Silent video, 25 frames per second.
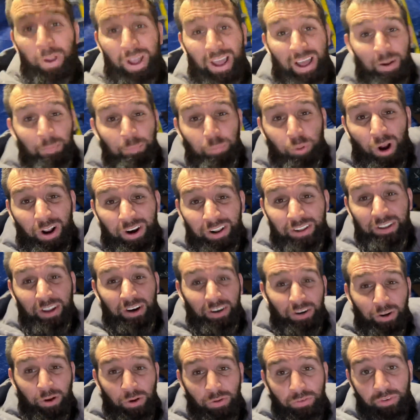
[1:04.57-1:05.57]
got product
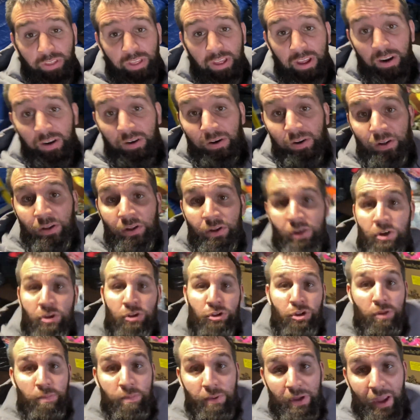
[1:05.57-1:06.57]
area over there,
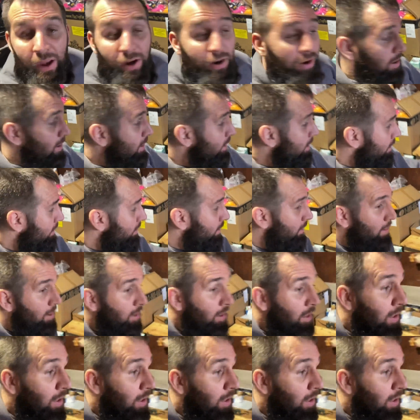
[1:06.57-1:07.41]
shipping area here,